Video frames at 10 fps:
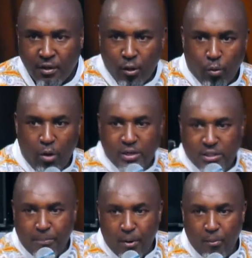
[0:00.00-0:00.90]
Where was
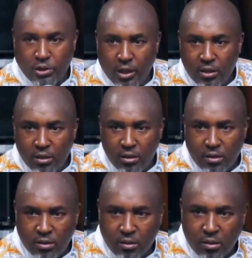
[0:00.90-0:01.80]
the promotion?
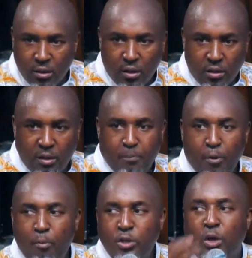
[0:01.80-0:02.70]
The
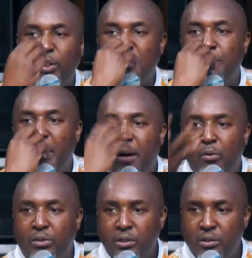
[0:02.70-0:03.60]
promotion was in my mouth.